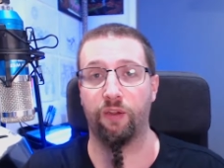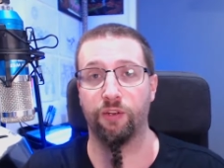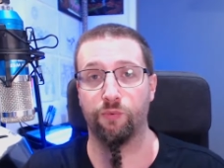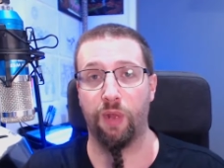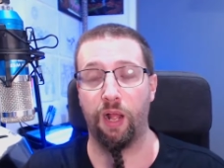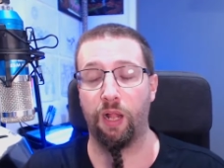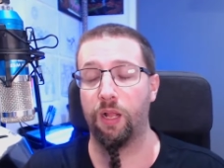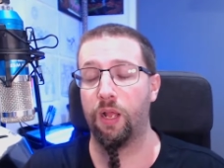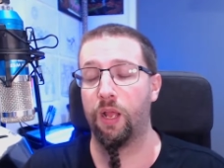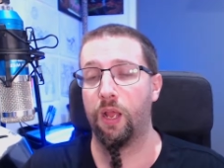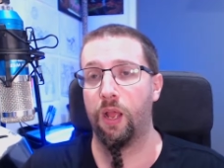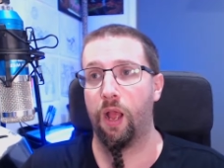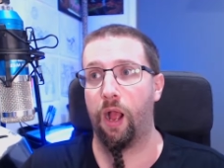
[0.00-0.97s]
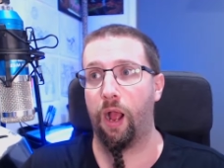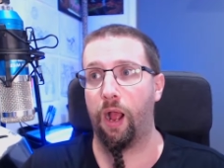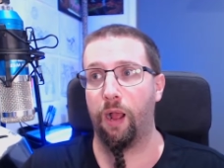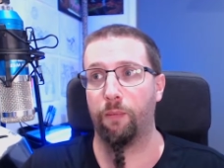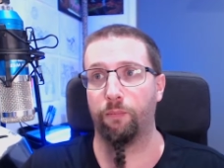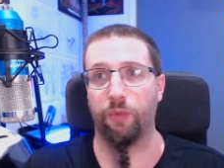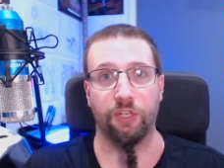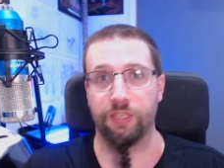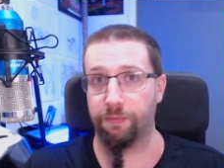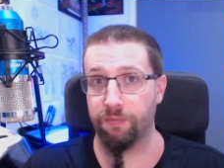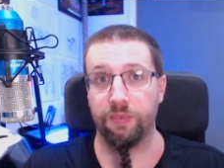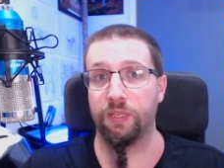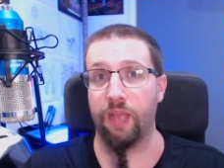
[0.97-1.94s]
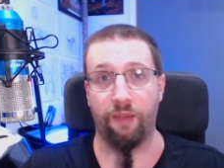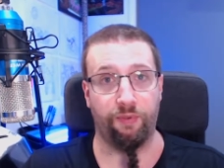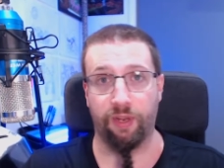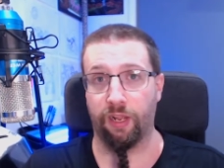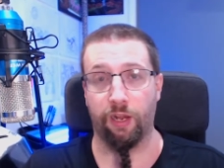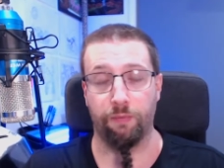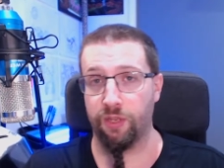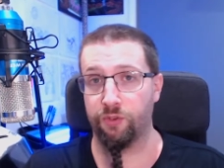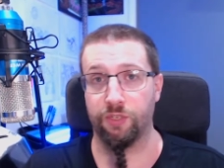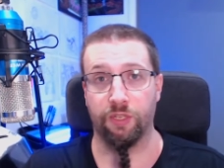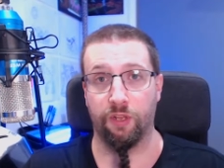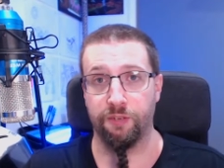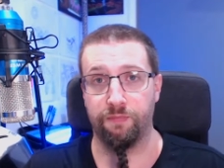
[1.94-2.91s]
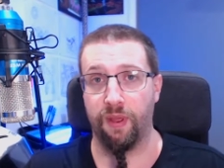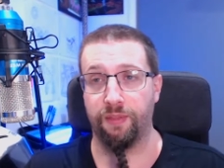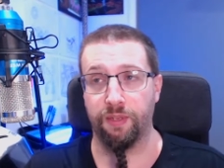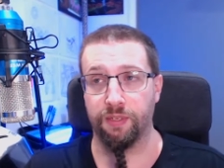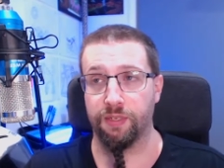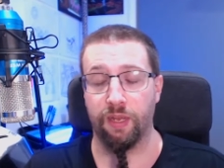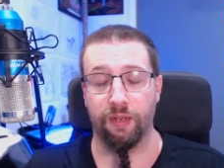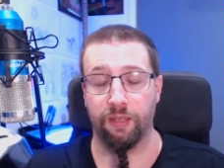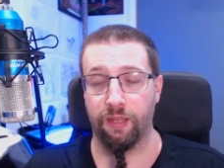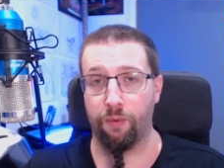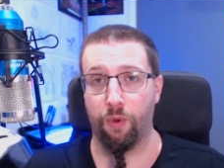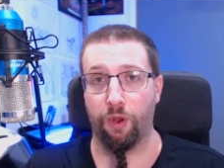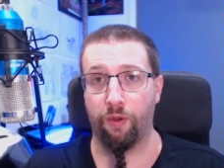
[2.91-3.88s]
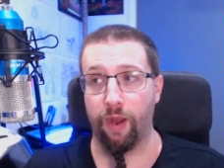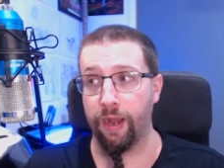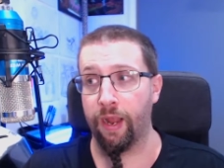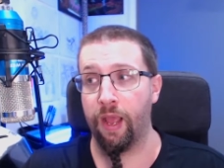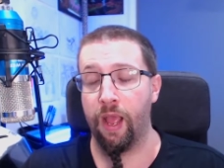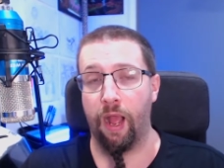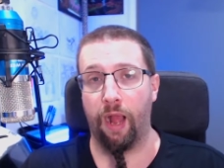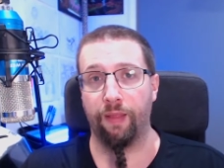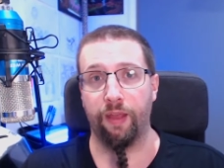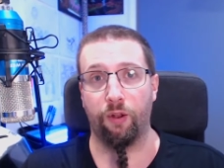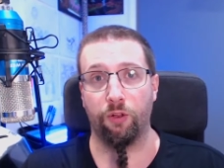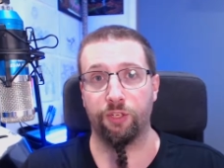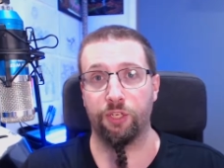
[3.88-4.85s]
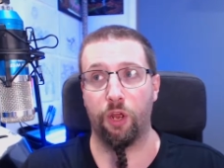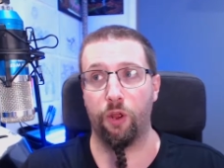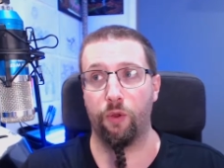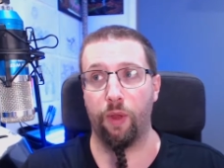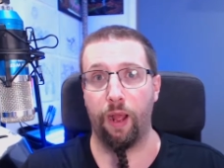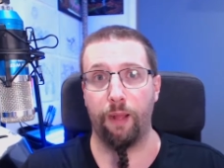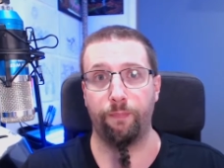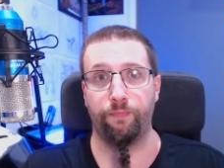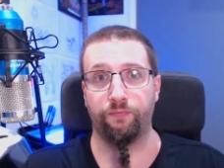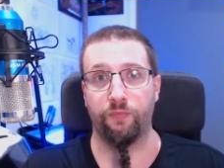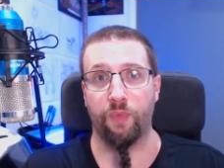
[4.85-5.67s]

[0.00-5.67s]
as well? Um, because I'm definitely going to be using those methods. They, they work great. And then also um,